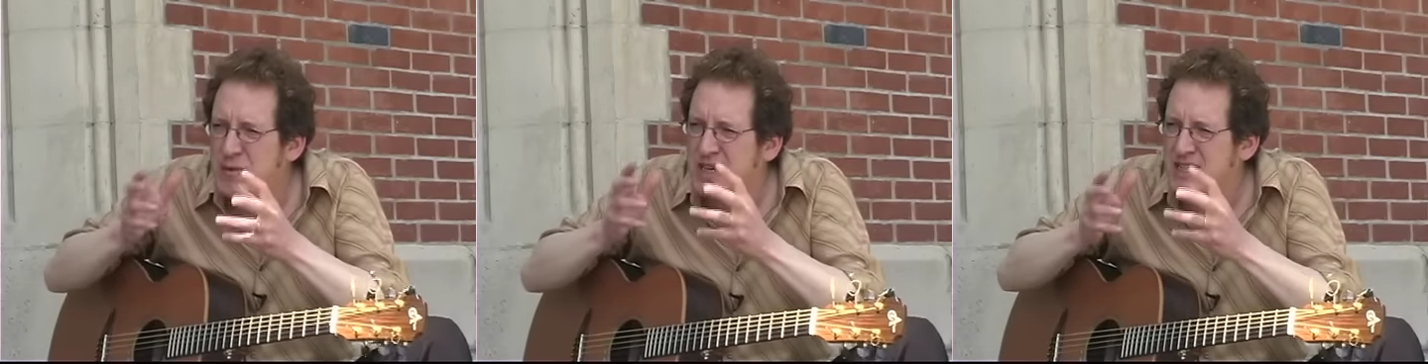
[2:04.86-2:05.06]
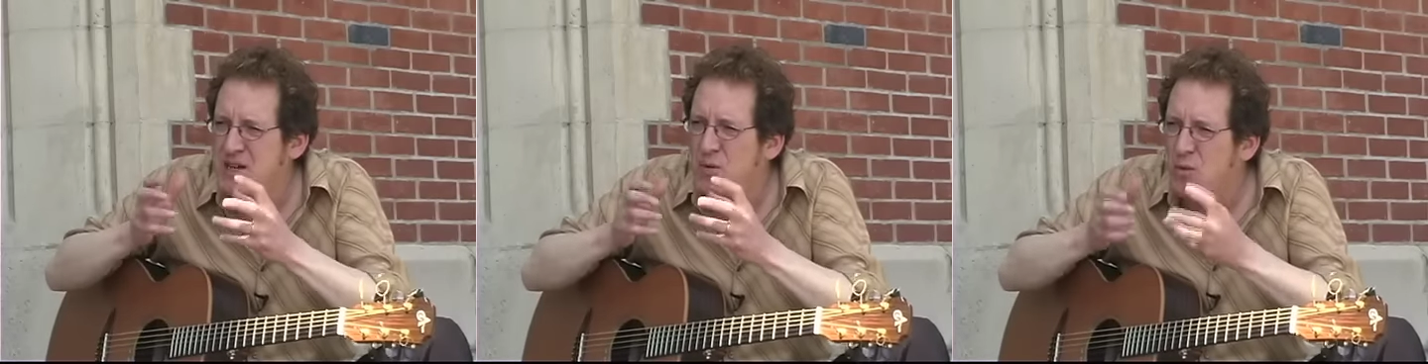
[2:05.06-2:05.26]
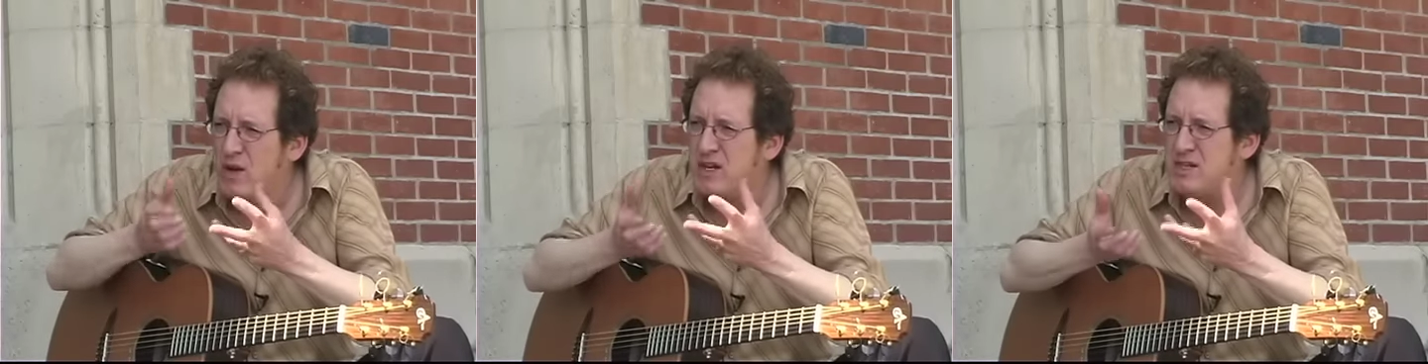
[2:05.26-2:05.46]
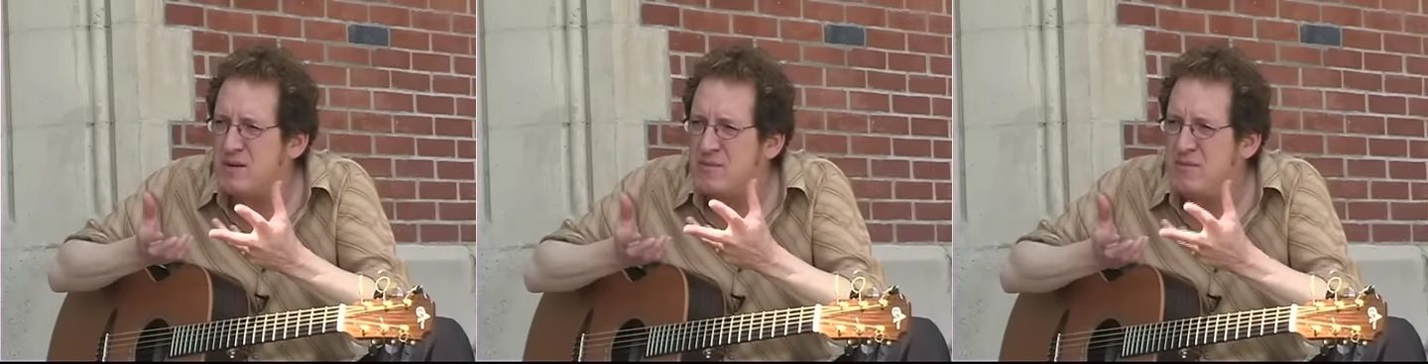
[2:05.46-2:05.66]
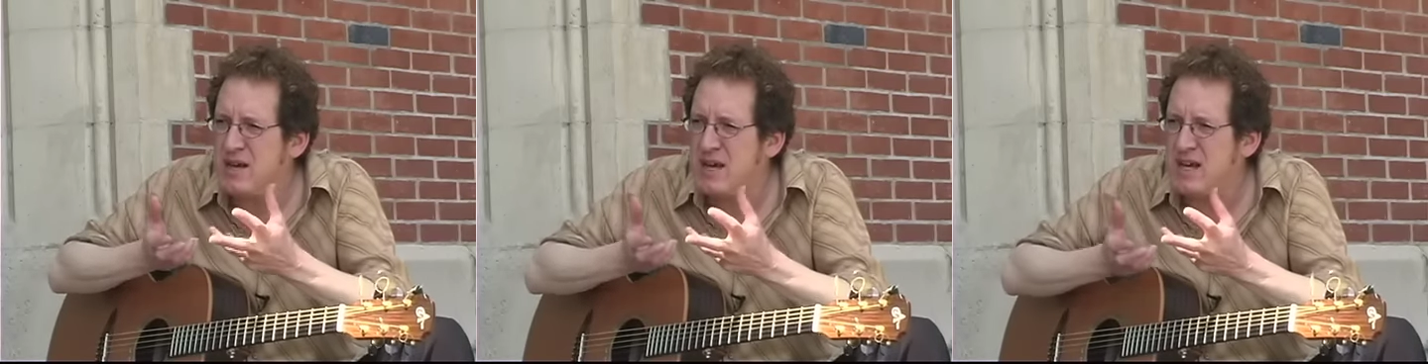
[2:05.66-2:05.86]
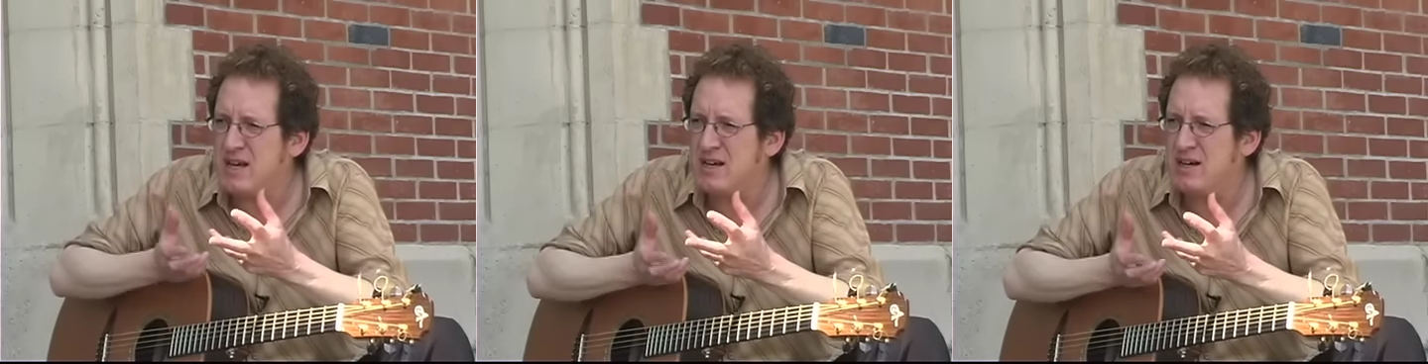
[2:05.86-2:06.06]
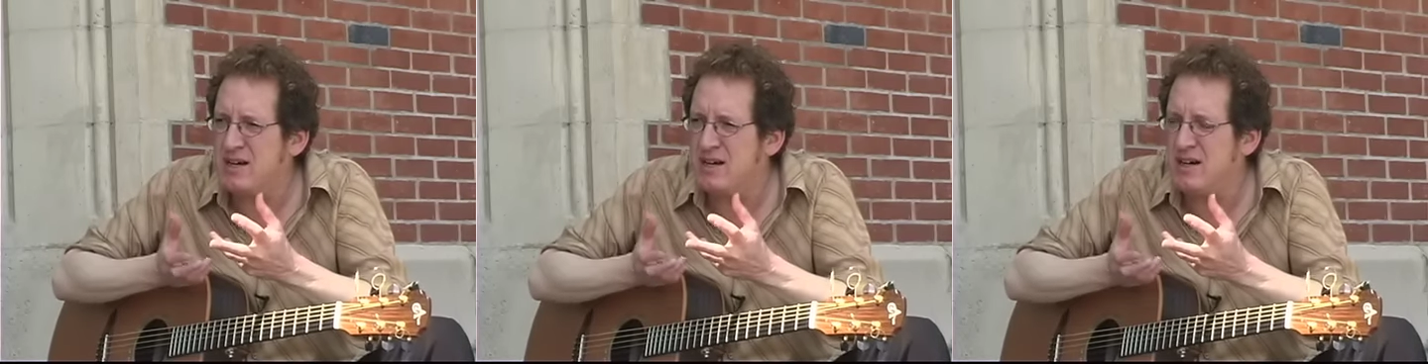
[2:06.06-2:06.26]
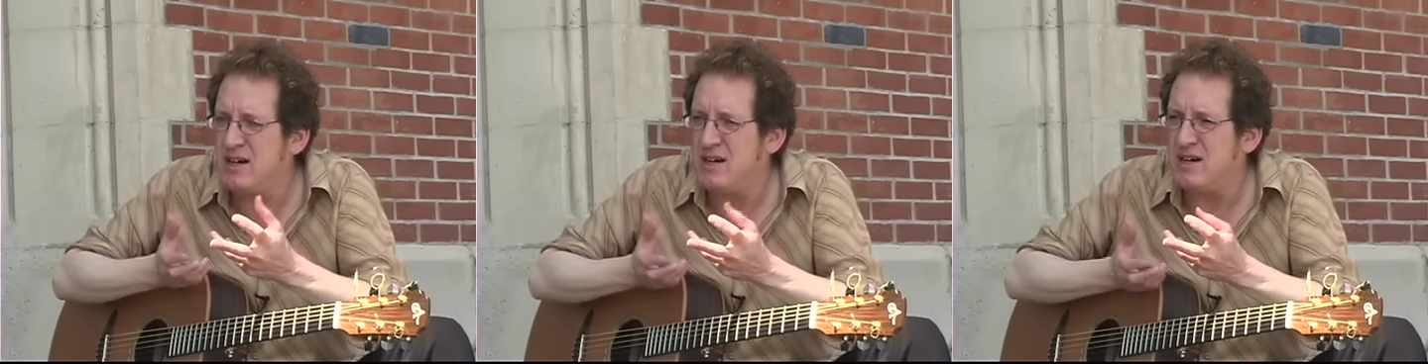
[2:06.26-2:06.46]
because I wanted to make
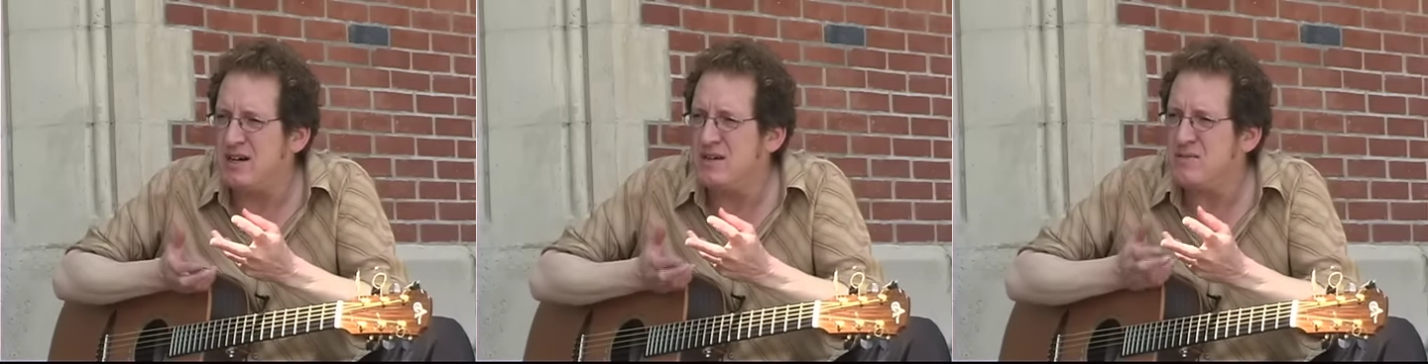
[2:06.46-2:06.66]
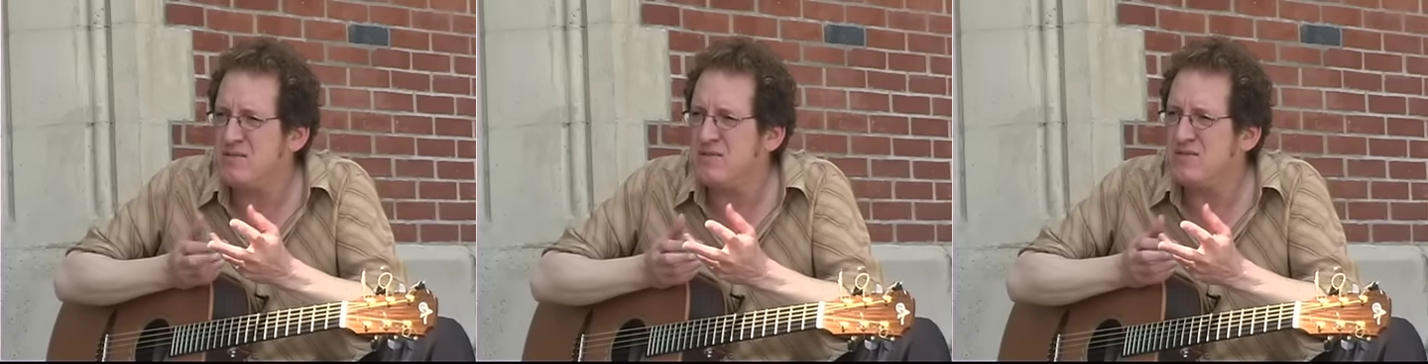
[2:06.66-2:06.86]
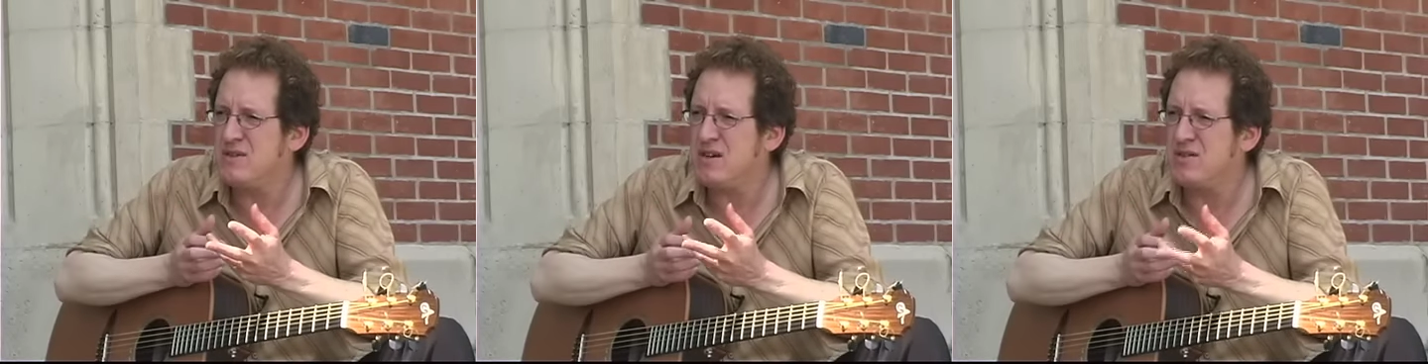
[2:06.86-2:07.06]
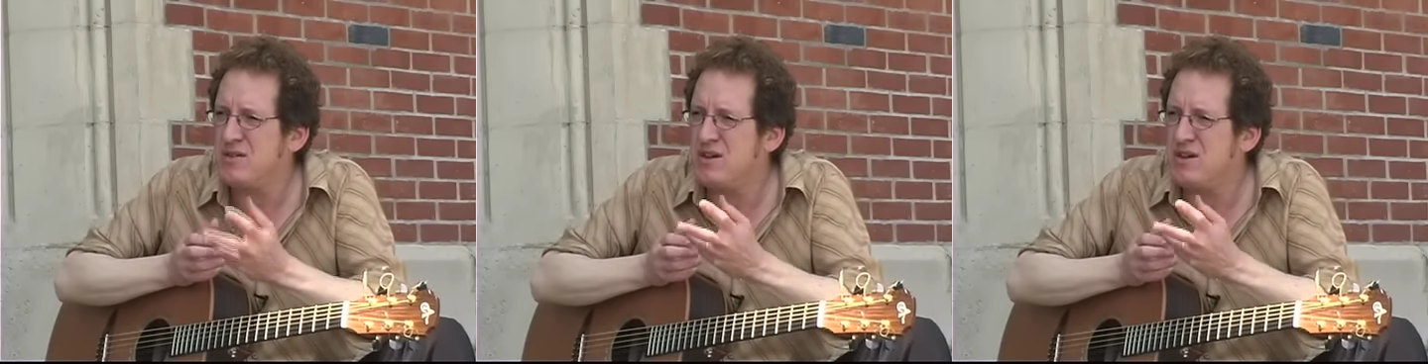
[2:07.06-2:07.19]
a